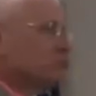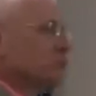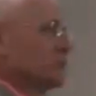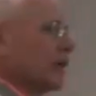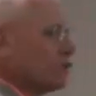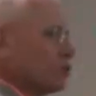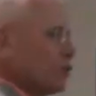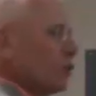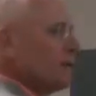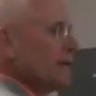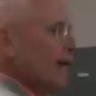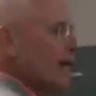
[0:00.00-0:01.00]
and I'm sure we'll
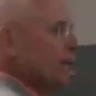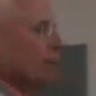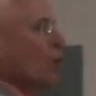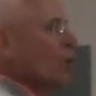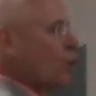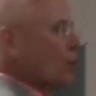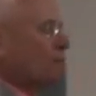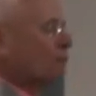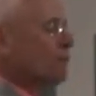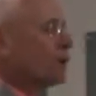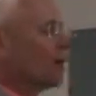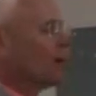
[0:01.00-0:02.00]
be adding more.
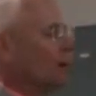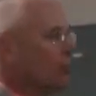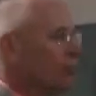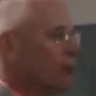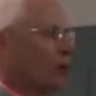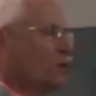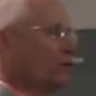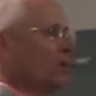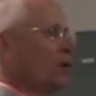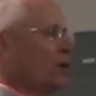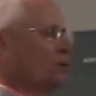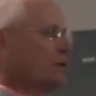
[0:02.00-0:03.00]
But on the
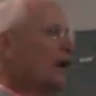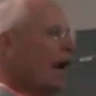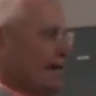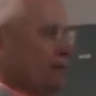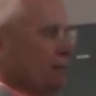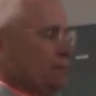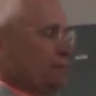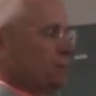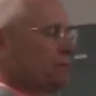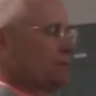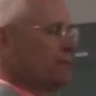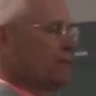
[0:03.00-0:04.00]
road tonight,
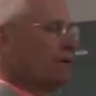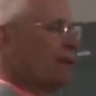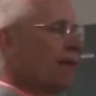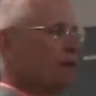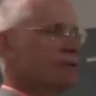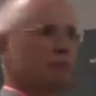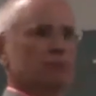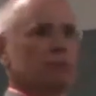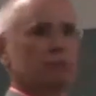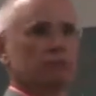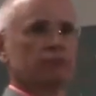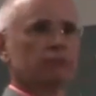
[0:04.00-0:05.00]
if everybody's,
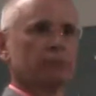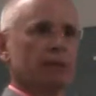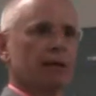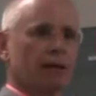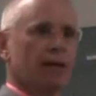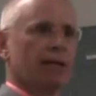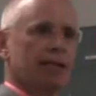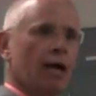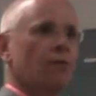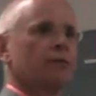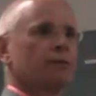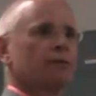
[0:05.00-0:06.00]
if everybody's
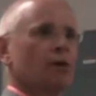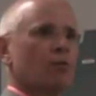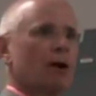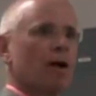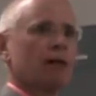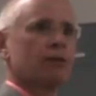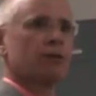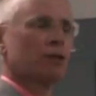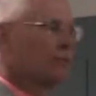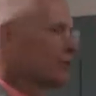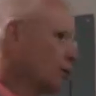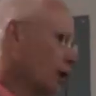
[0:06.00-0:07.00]
healthy, nobody
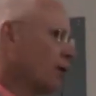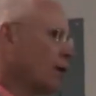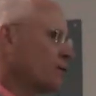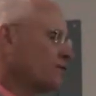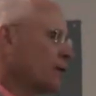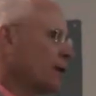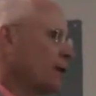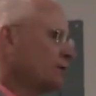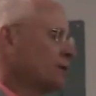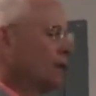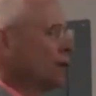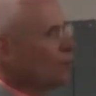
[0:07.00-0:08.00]
stumped their toe last night,
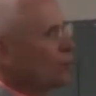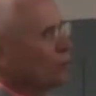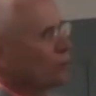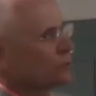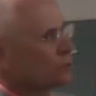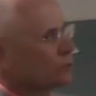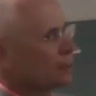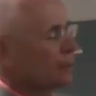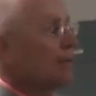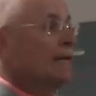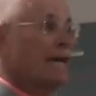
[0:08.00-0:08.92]
no one's sick.